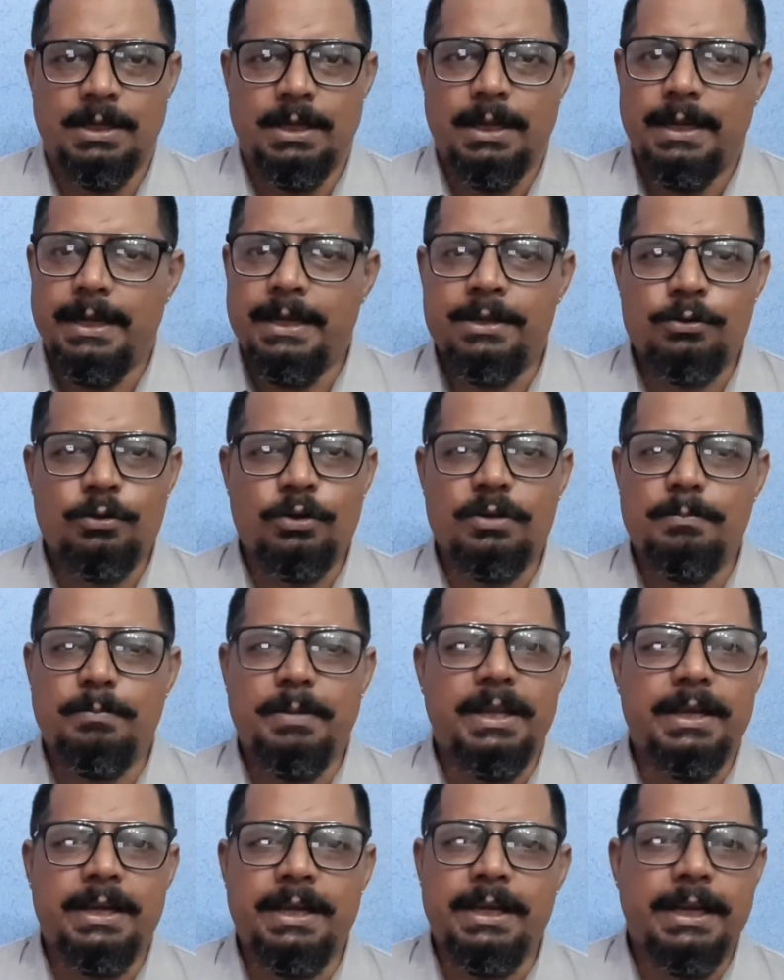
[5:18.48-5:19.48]
It could
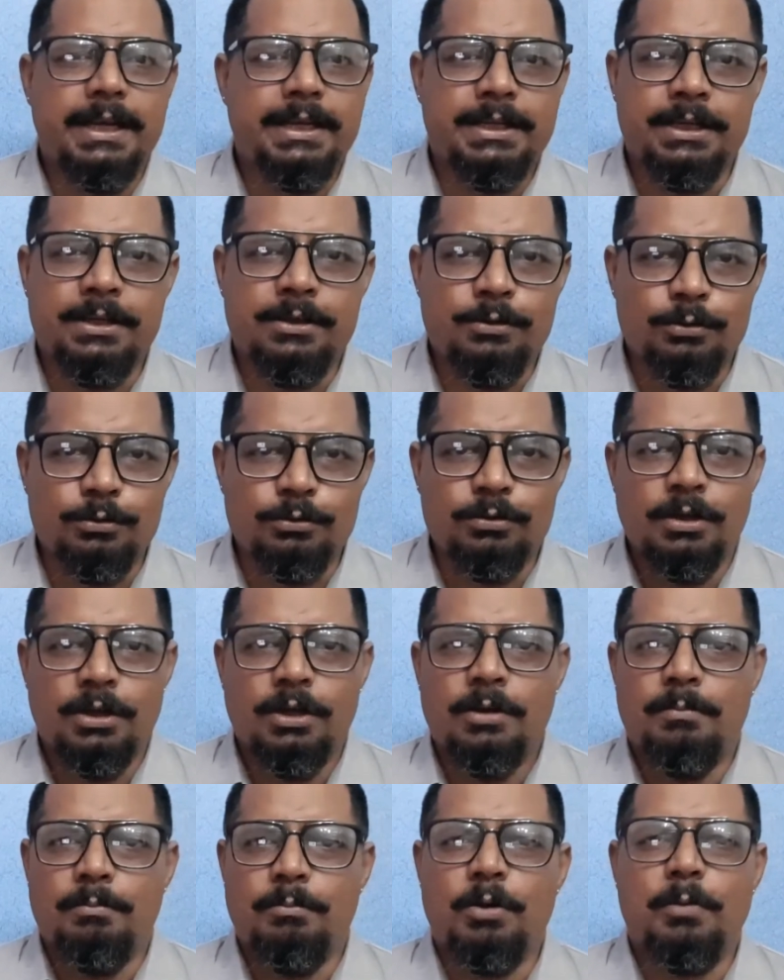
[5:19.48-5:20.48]
be related to
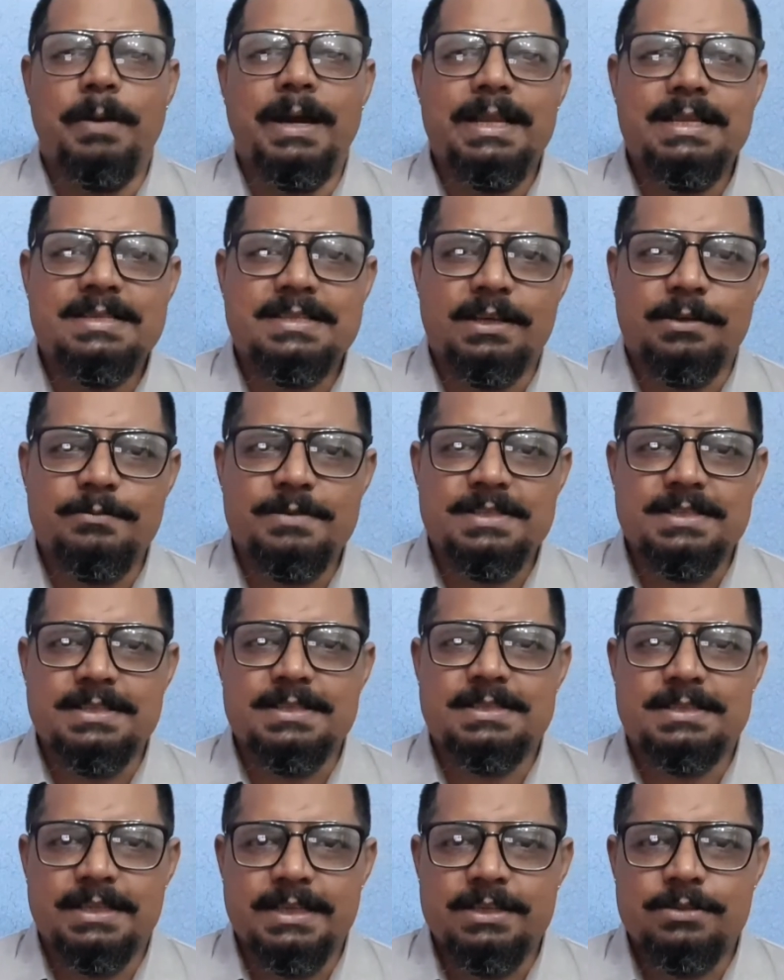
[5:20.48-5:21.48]
mobile
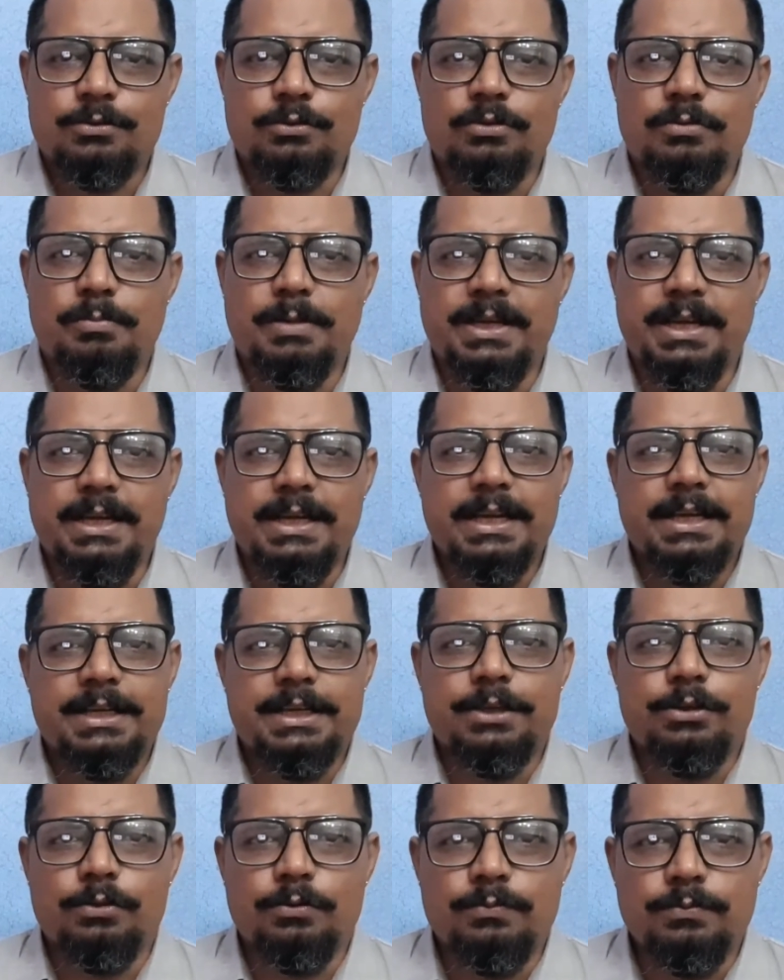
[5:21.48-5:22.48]
services, it could be
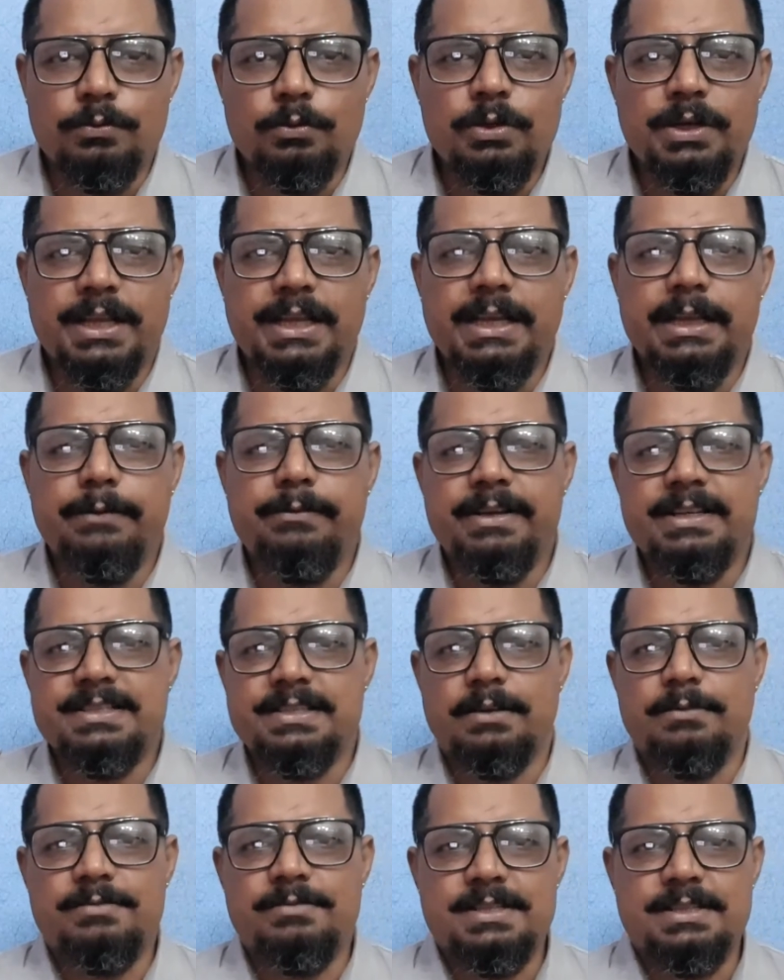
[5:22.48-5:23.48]
related to food delivery
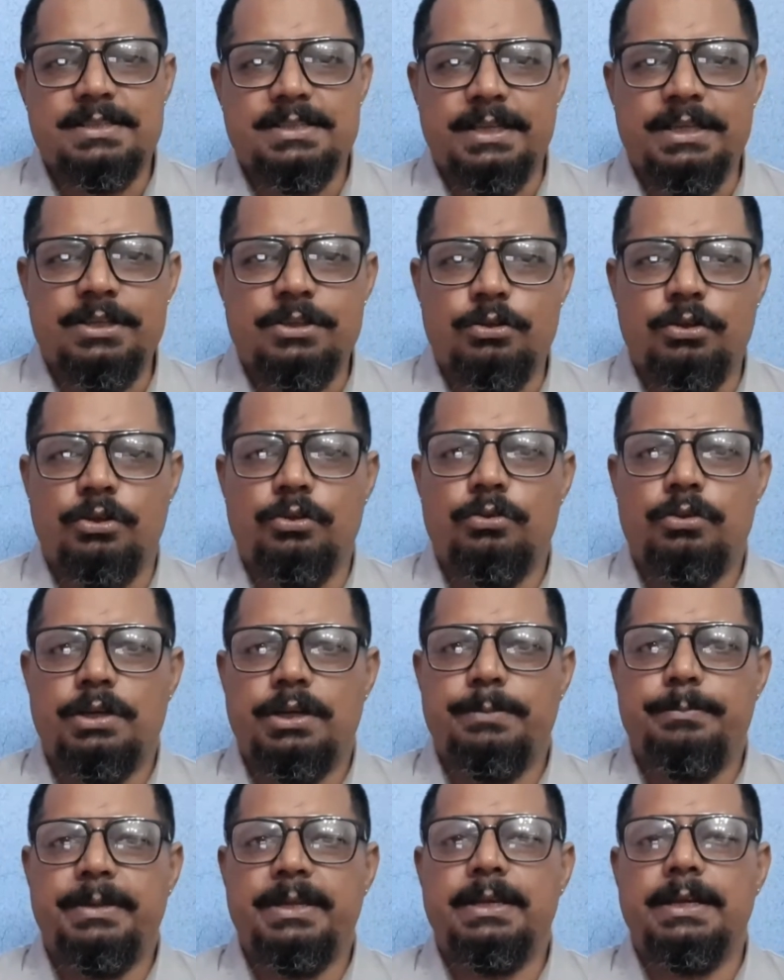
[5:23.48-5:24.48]
services, it
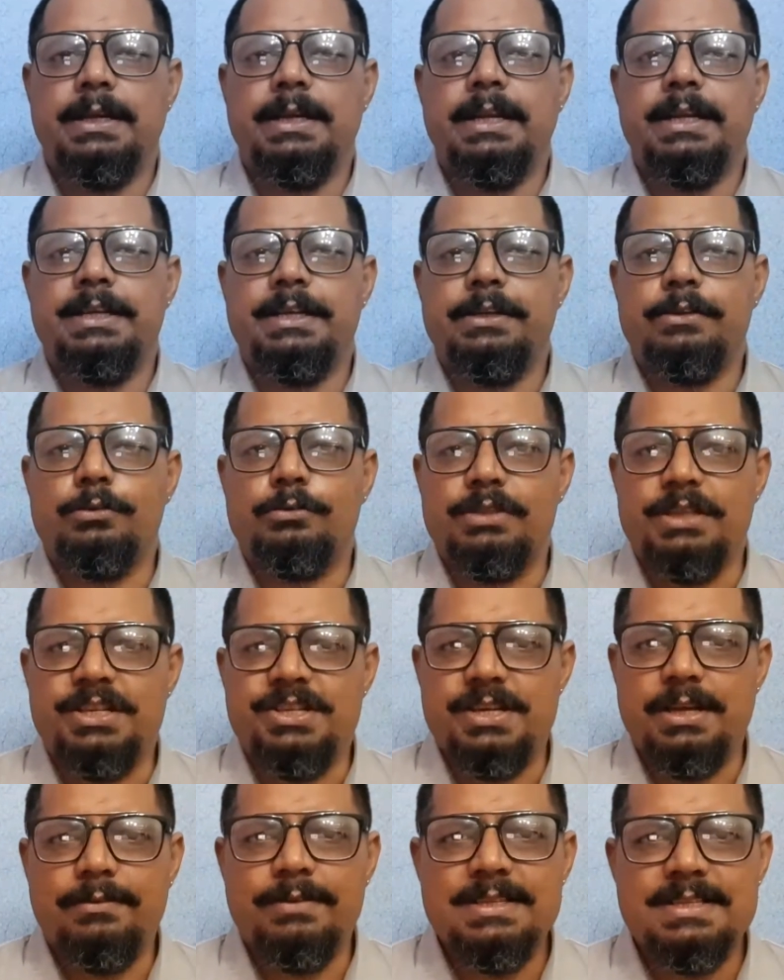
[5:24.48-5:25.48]
could be related to the
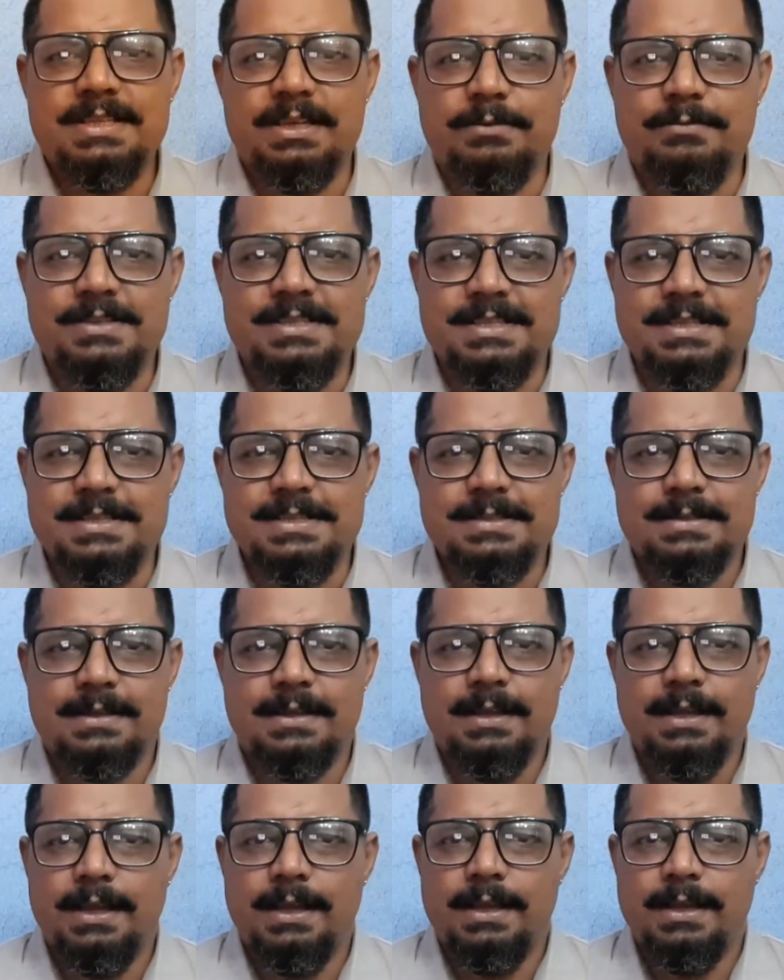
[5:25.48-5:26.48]
travel services,
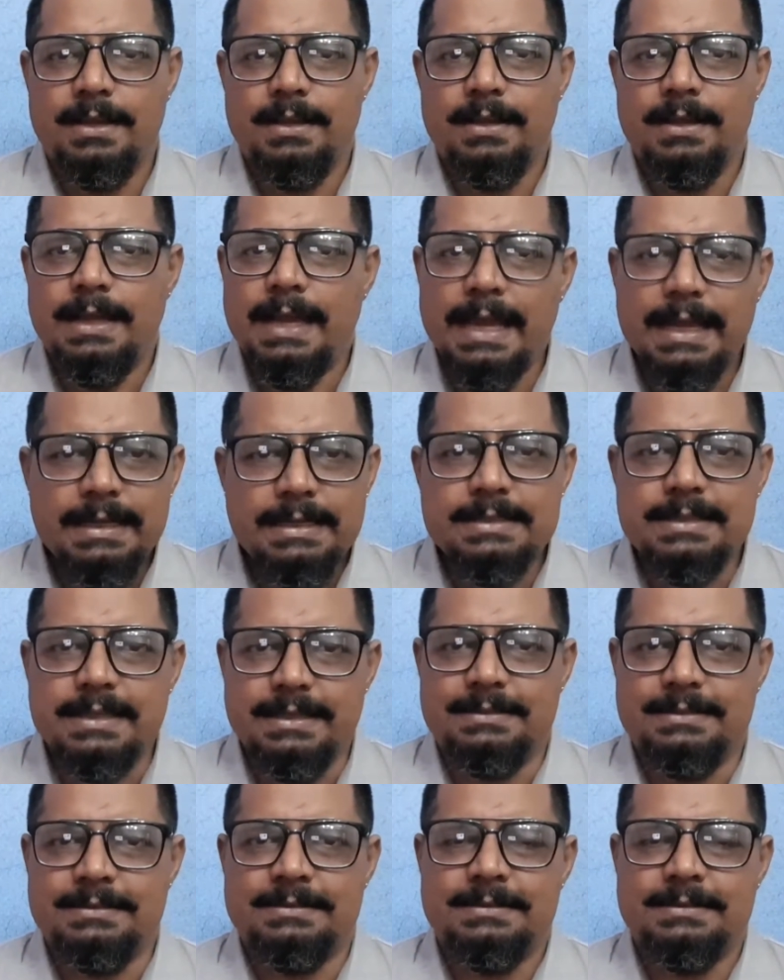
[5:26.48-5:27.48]
anything,